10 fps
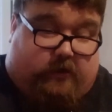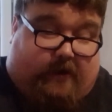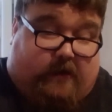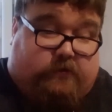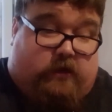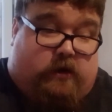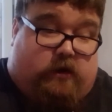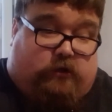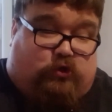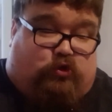and that is
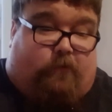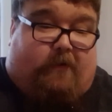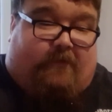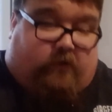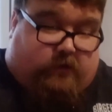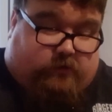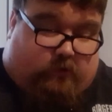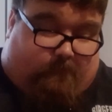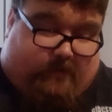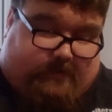strippers versus
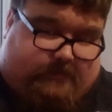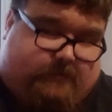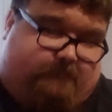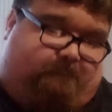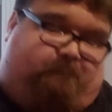zombies.